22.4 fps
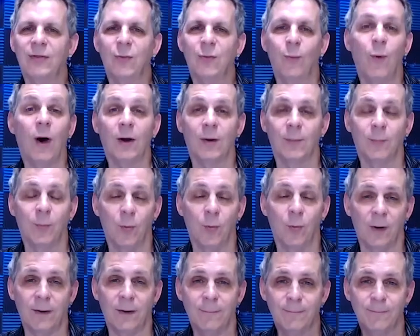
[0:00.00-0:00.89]
like The
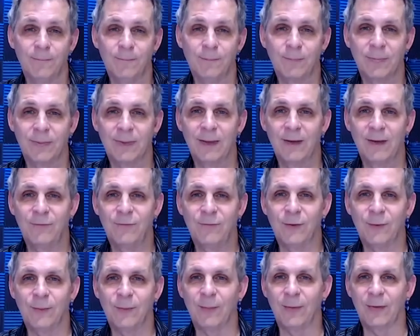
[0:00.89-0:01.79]
Waterboy,
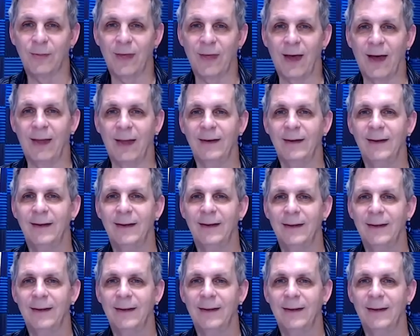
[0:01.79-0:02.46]
if you remember that.